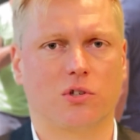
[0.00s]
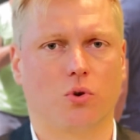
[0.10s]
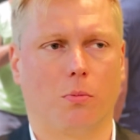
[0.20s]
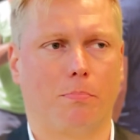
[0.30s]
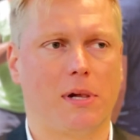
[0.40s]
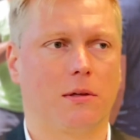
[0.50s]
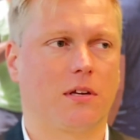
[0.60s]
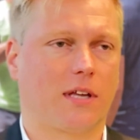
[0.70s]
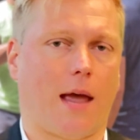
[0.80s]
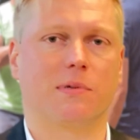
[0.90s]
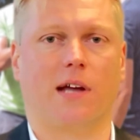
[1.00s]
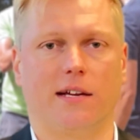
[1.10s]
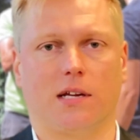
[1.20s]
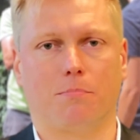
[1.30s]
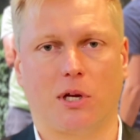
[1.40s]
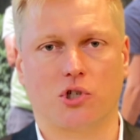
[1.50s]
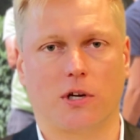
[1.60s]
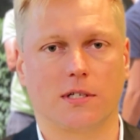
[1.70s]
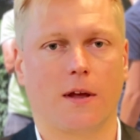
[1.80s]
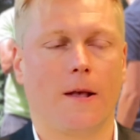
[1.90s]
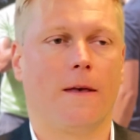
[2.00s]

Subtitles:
to build campsites and pitches,